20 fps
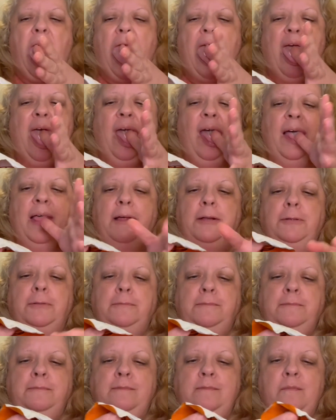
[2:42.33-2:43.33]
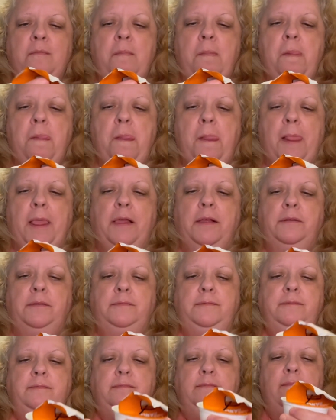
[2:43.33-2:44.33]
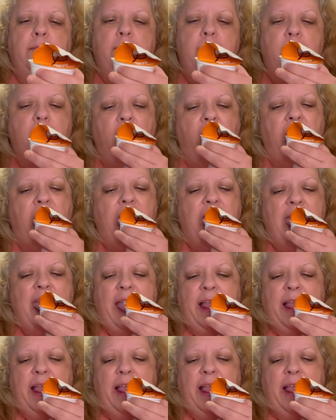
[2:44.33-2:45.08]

(no one is talking)